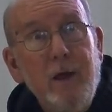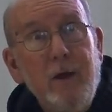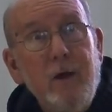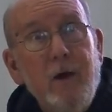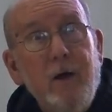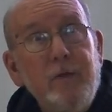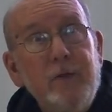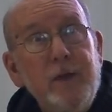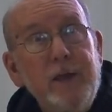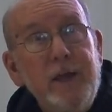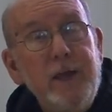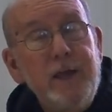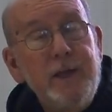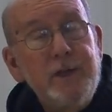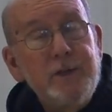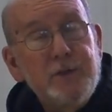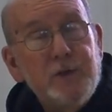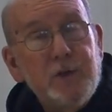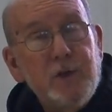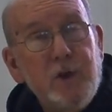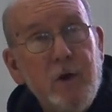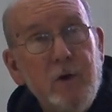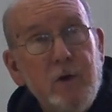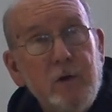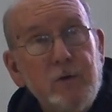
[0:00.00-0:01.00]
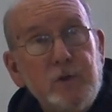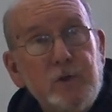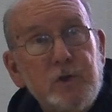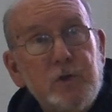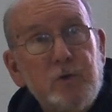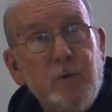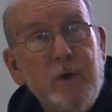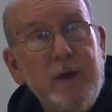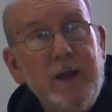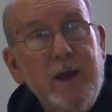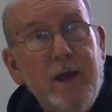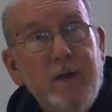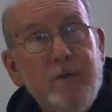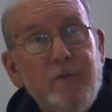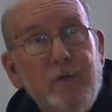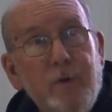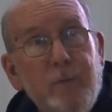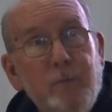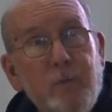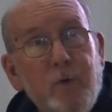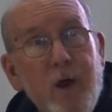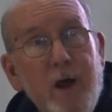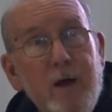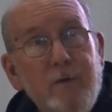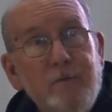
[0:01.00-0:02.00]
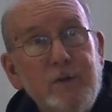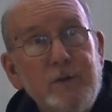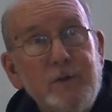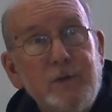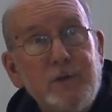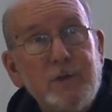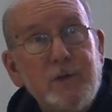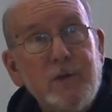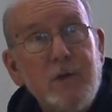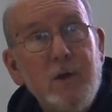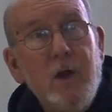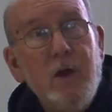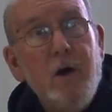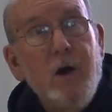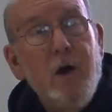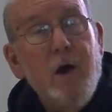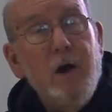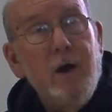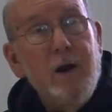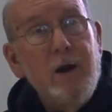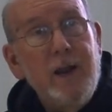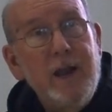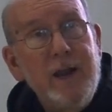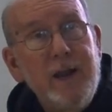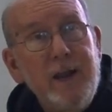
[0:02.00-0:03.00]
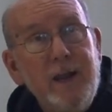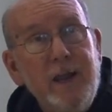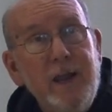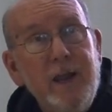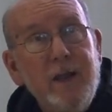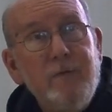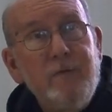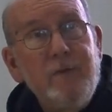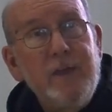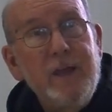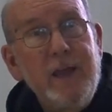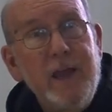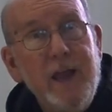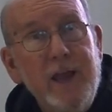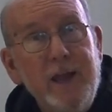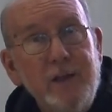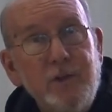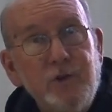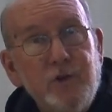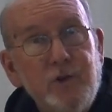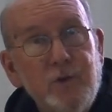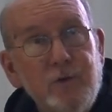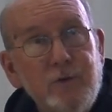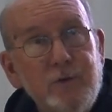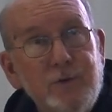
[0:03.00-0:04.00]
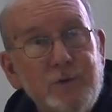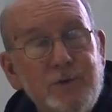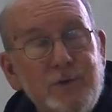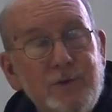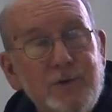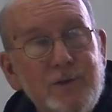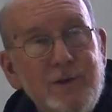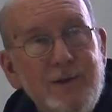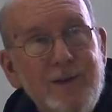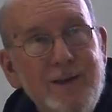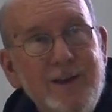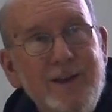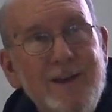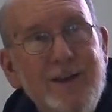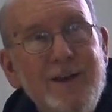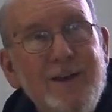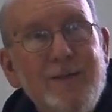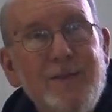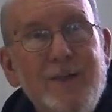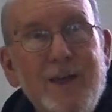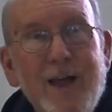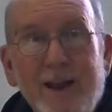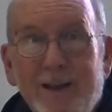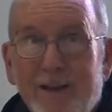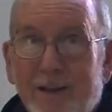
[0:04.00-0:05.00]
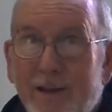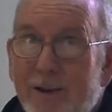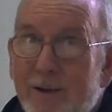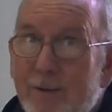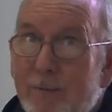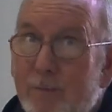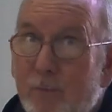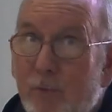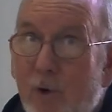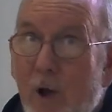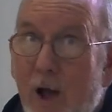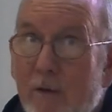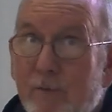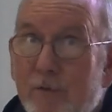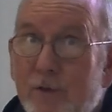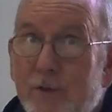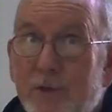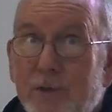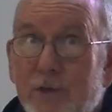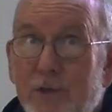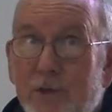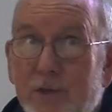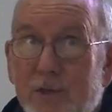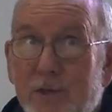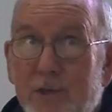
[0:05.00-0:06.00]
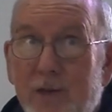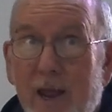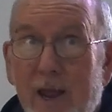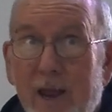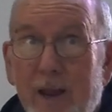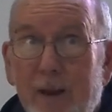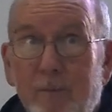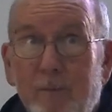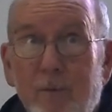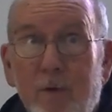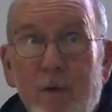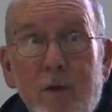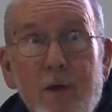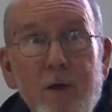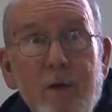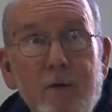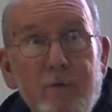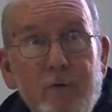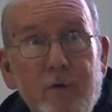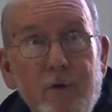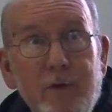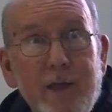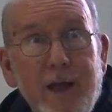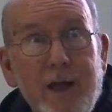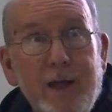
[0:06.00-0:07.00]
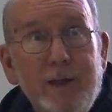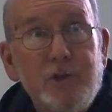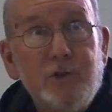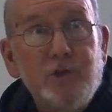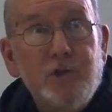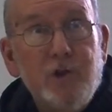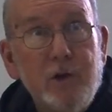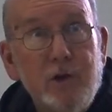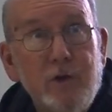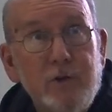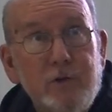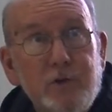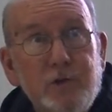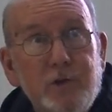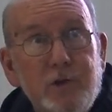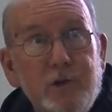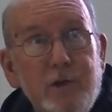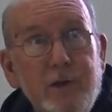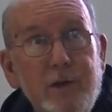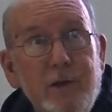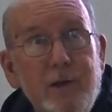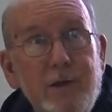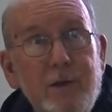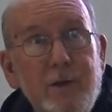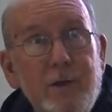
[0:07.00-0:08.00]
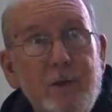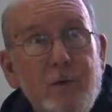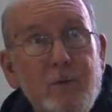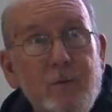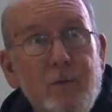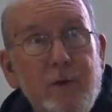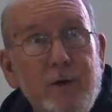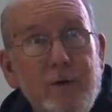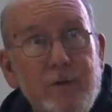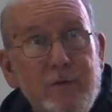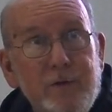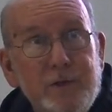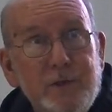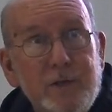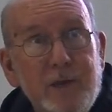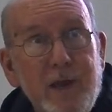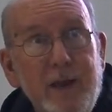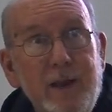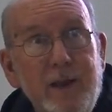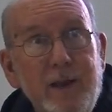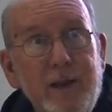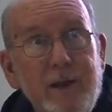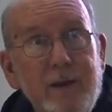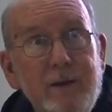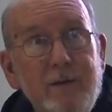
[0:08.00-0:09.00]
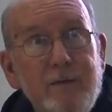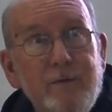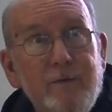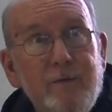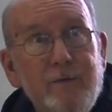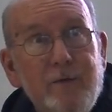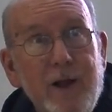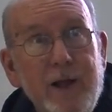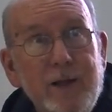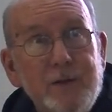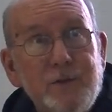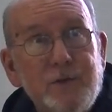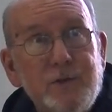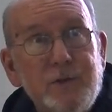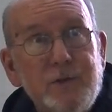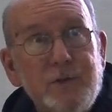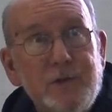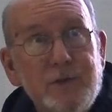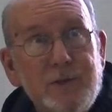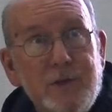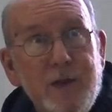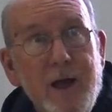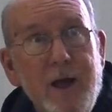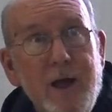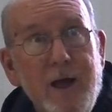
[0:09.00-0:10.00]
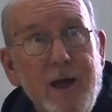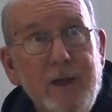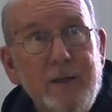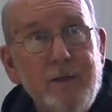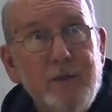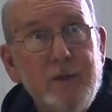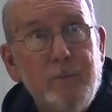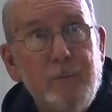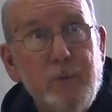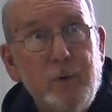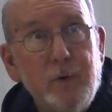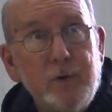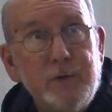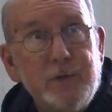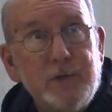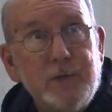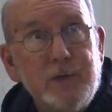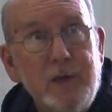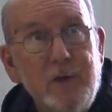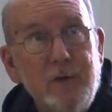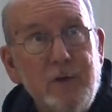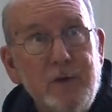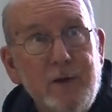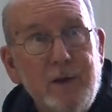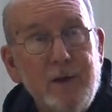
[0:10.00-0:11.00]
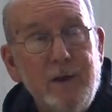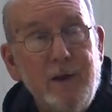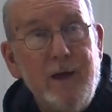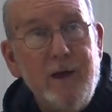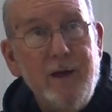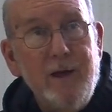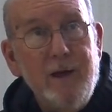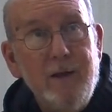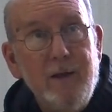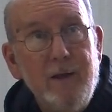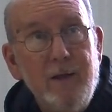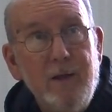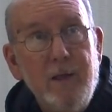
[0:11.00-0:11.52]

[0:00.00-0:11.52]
On the East Coast, we have the province Our Lady of the Angels. That province is named for that church where St. Francis died, the Porciuncula.